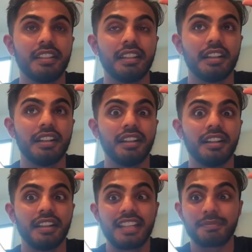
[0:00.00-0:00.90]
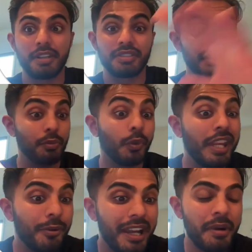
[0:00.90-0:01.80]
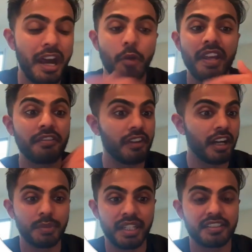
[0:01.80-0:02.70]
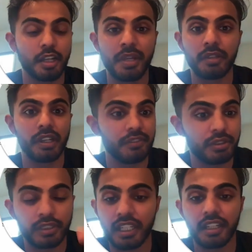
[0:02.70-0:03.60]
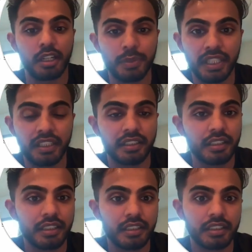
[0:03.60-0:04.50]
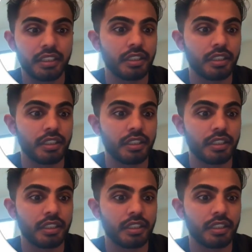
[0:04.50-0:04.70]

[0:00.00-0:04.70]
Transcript: uh, especially WeWeb. I'll pay Firebase, I'll pay RevenueCat, I'll pay, you